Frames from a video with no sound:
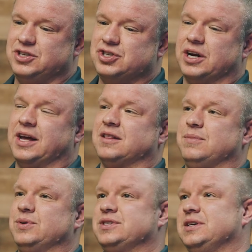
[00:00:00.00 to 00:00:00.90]
that you're going to get the
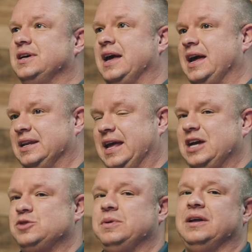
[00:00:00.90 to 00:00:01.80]
most
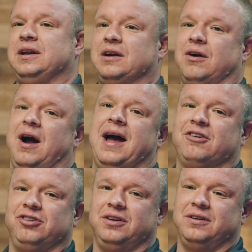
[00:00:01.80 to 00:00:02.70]
engagement and
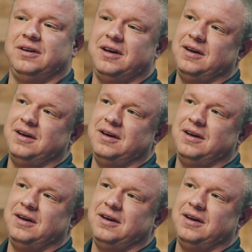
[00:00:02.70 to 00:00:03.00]
interaction